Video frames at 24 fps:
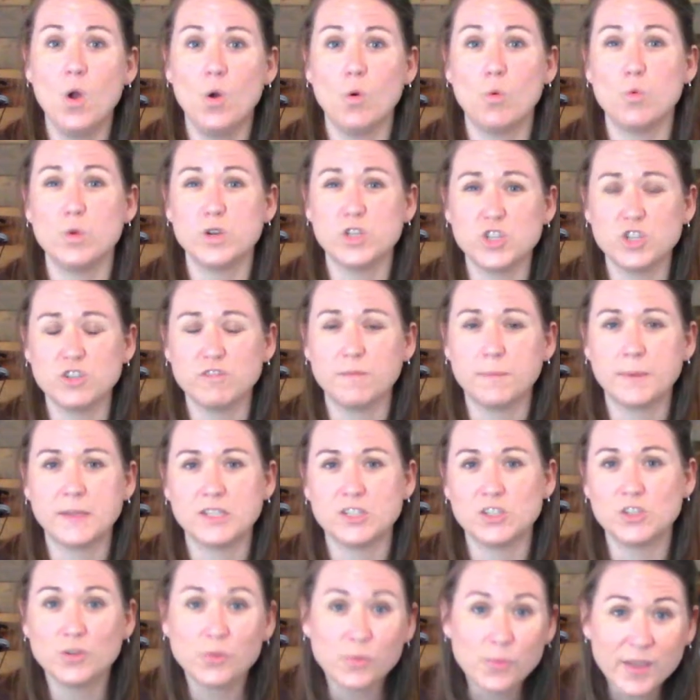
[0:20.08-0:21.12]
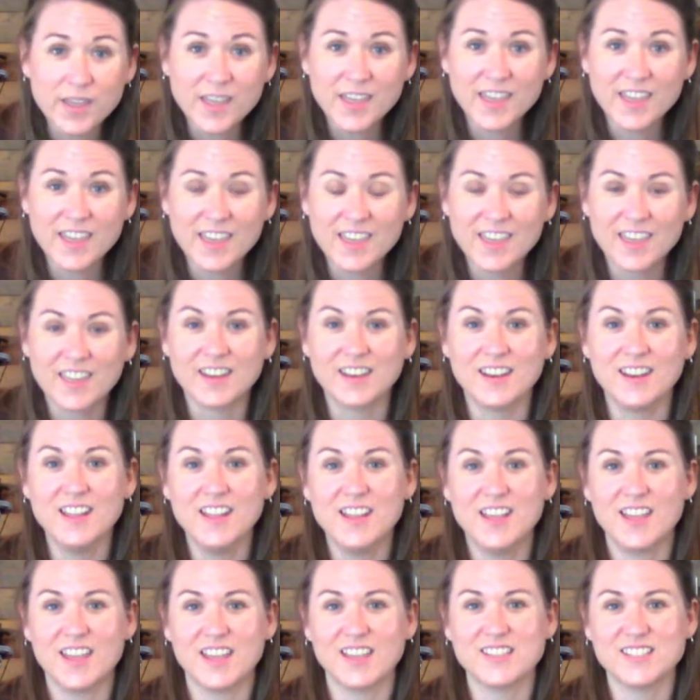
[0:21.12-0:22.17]
what you've been doing and
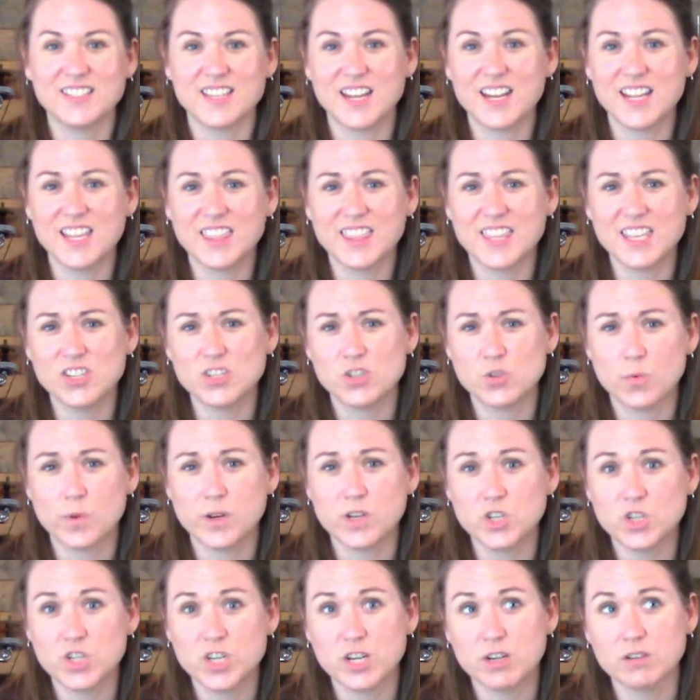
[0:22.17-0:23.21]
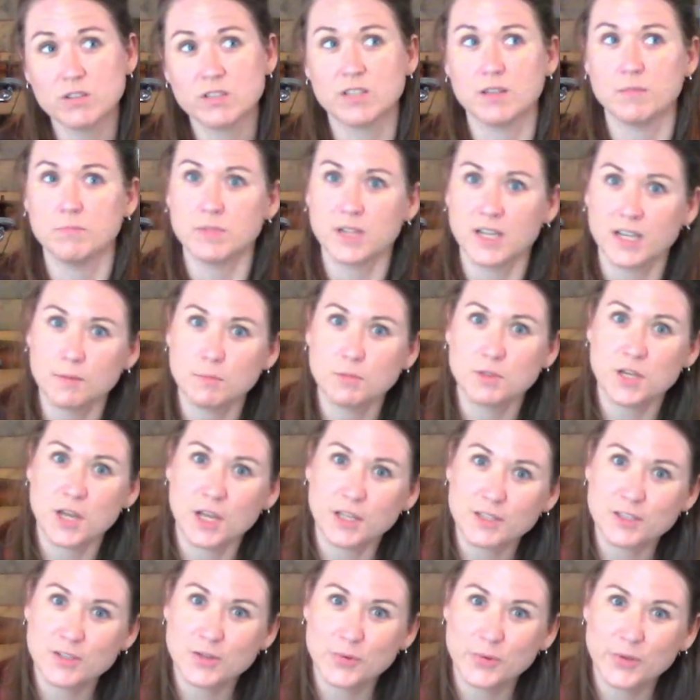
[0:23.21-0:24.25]
exciting things you want to share, sometimes
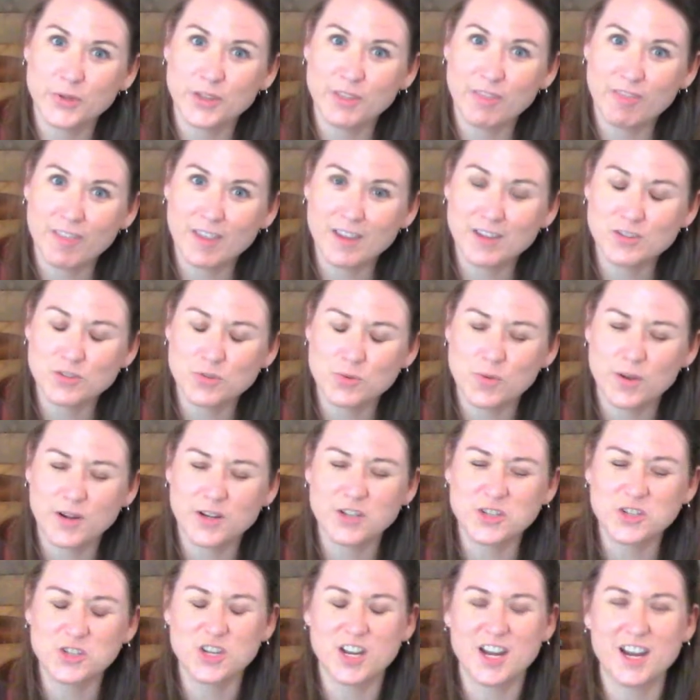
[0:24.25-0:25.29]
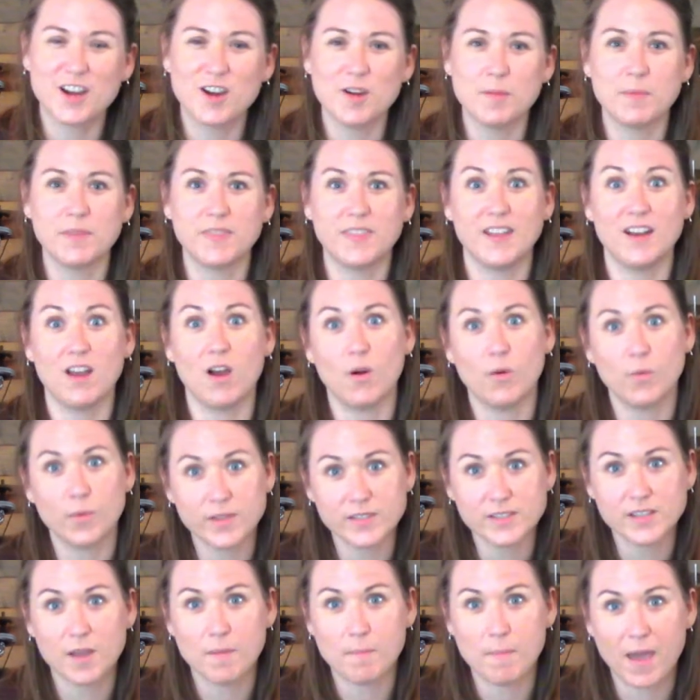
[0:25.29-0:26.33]
not so good things you want to share, but then always
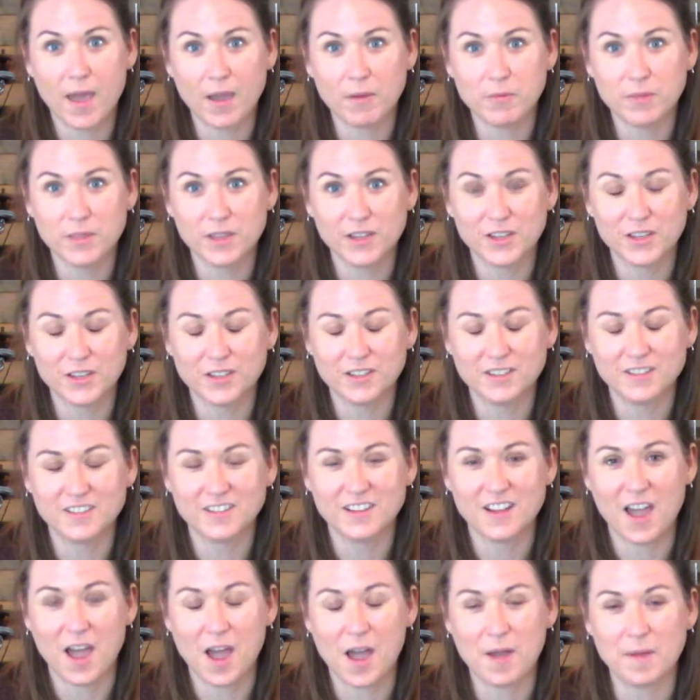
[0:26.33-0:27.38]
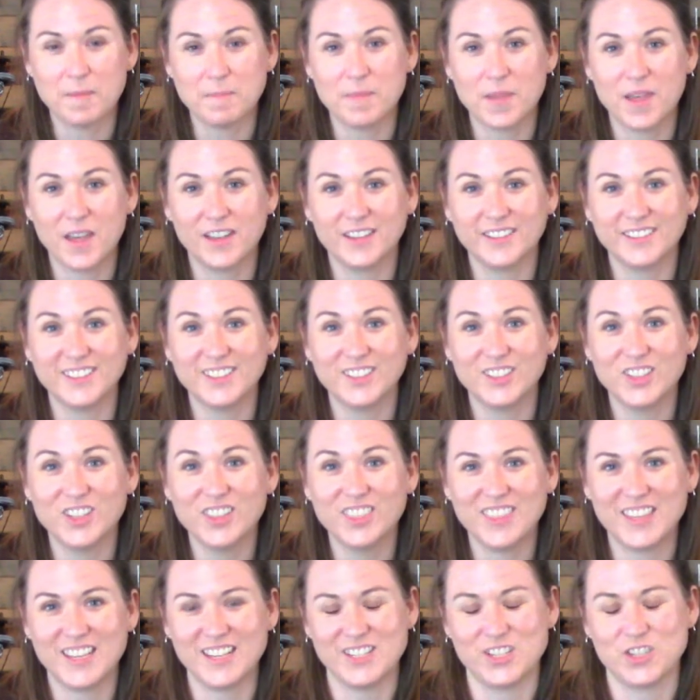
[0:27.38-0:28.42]
come back with a good, um, a
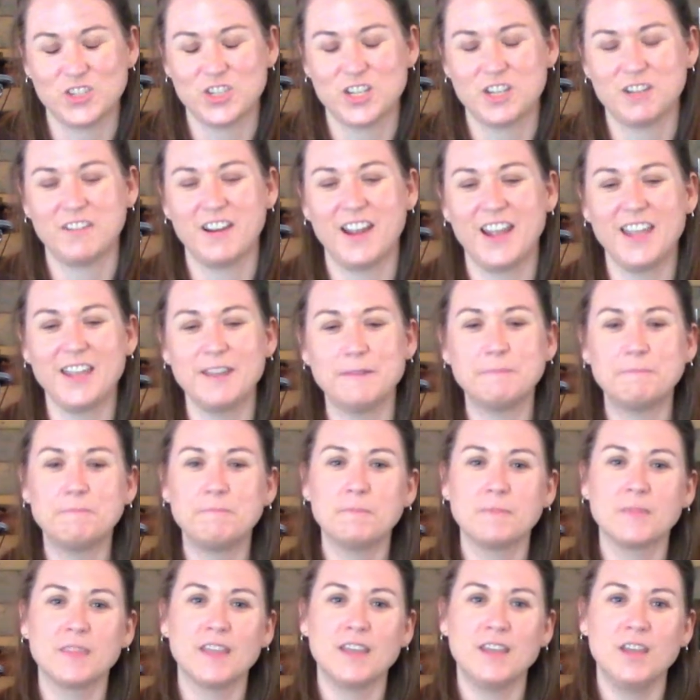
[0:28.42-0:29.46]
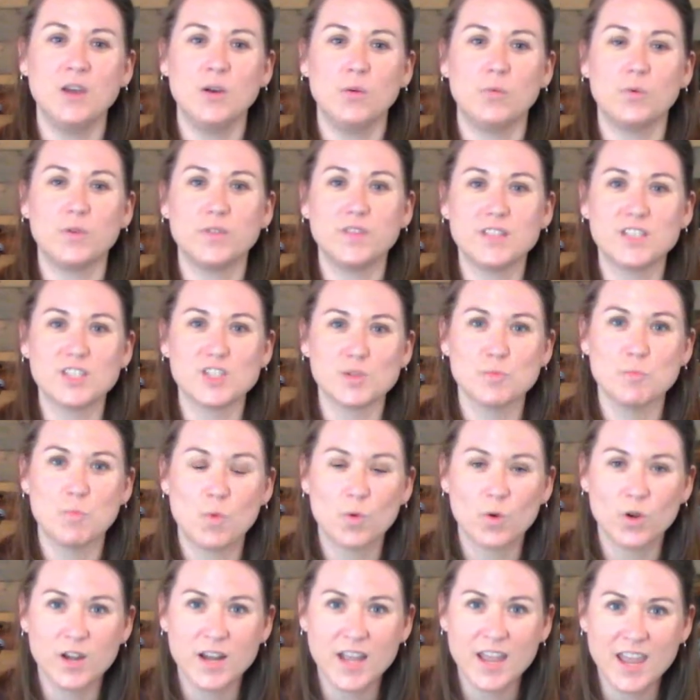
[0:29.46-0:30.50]
good thing to share, right? Well, this
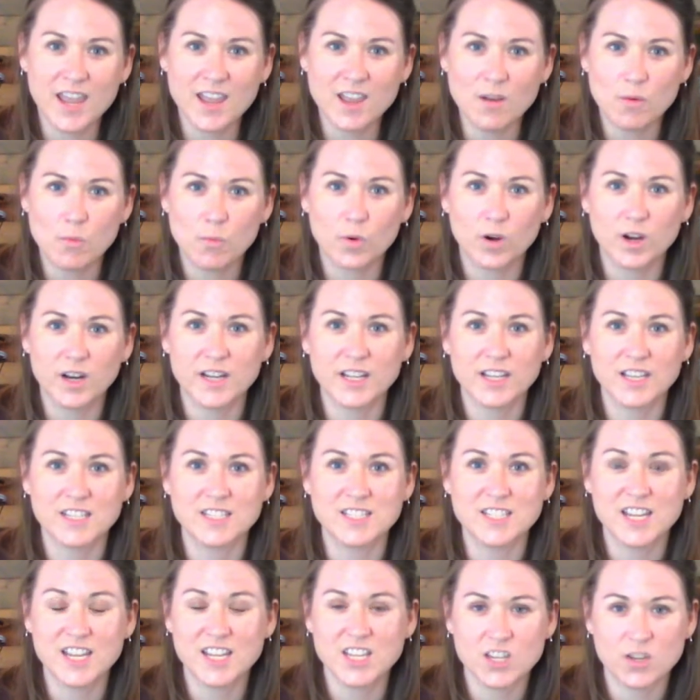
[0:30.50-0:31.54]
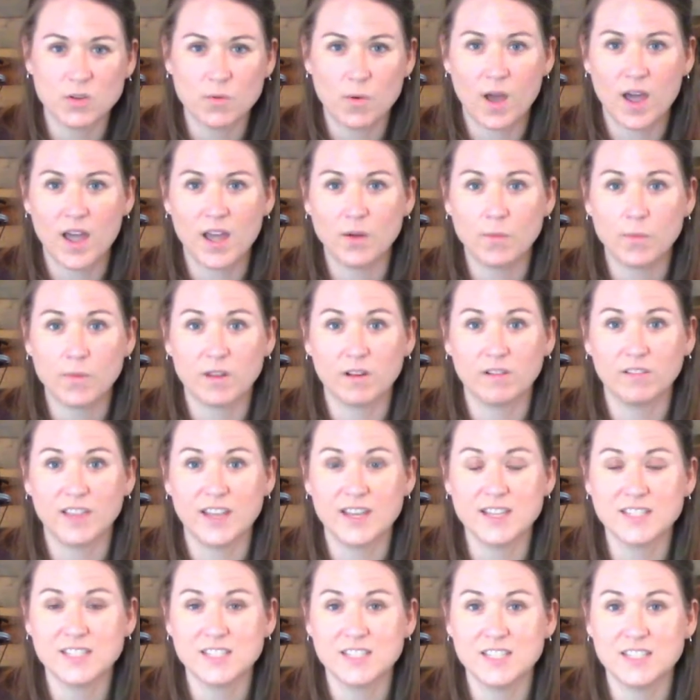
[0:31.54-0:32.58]
morning, we're going to continue on with our
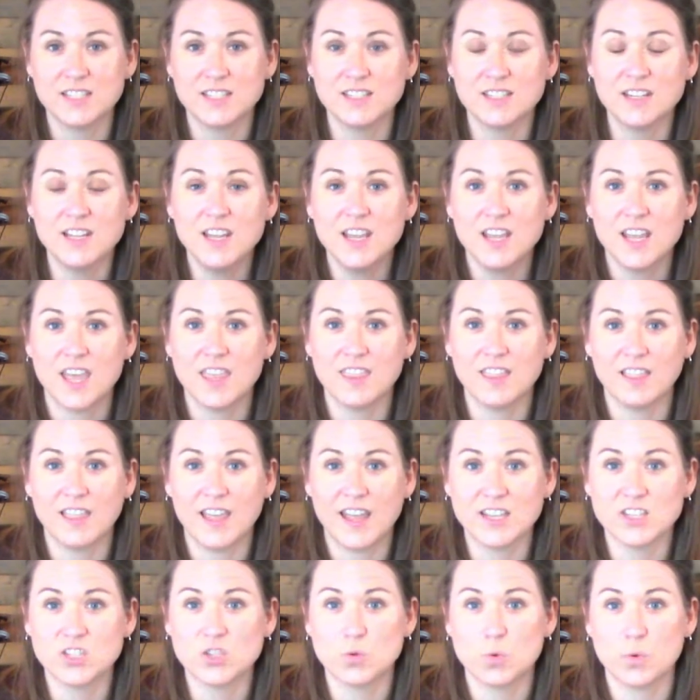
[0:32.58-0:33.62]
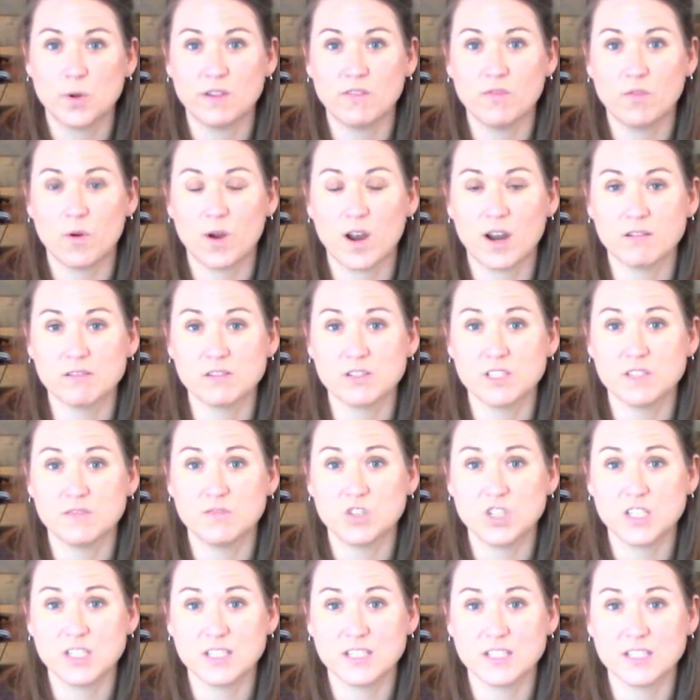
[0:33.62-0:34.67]
lesson in the last 24 hours of
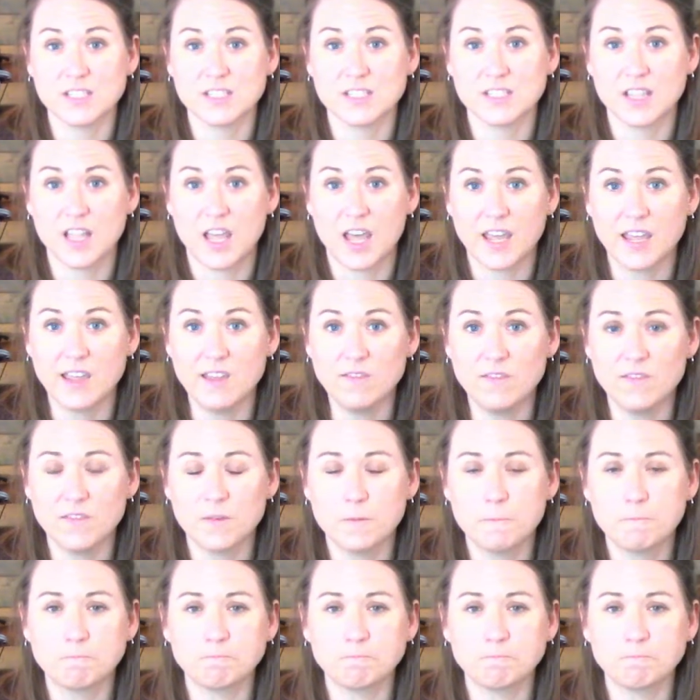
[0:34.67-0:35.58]
Jesus' life.